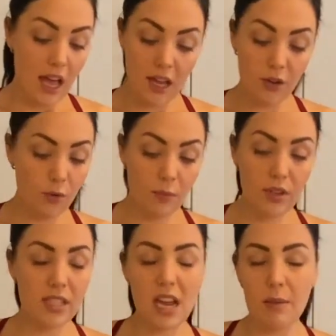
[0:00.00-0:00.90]

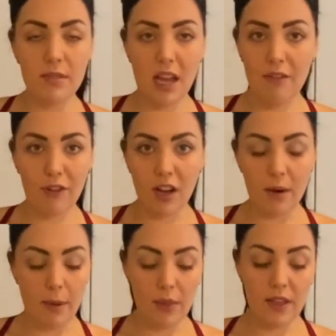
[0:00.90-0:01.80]
Numerous times I forgot
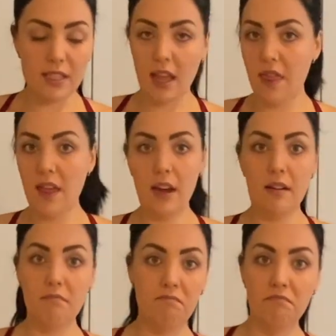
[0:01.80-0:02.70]
about this, and
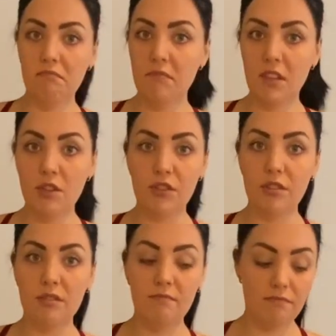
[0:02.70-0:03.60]
then you're
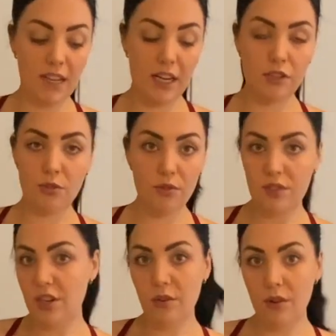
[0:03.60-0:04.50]
kind of
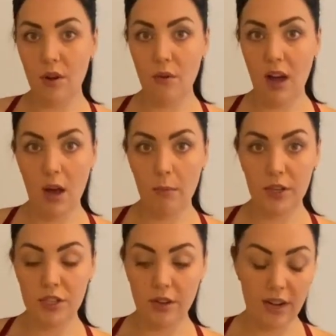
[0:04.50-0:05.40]
screwed. You don't know how
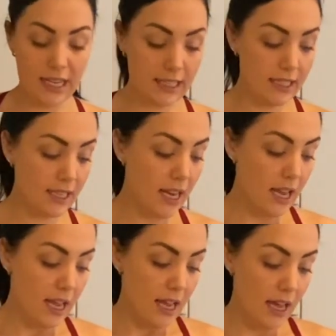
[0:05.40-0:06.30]
much there is.
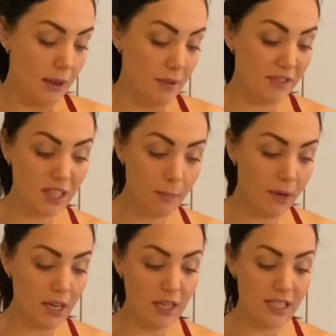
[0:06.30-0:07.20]
If
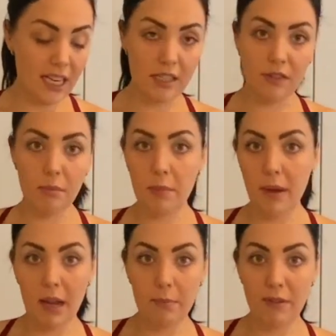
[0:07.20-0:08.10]
somebody takes from the
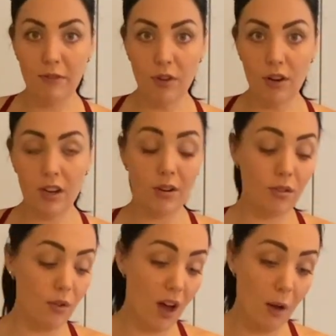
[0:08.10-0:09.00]
pan before, you don't
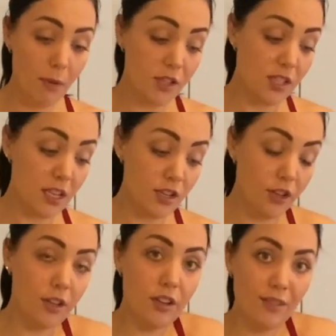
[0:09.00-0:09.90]
know how much they
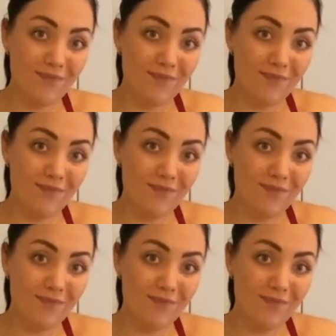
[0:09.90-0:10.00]
took.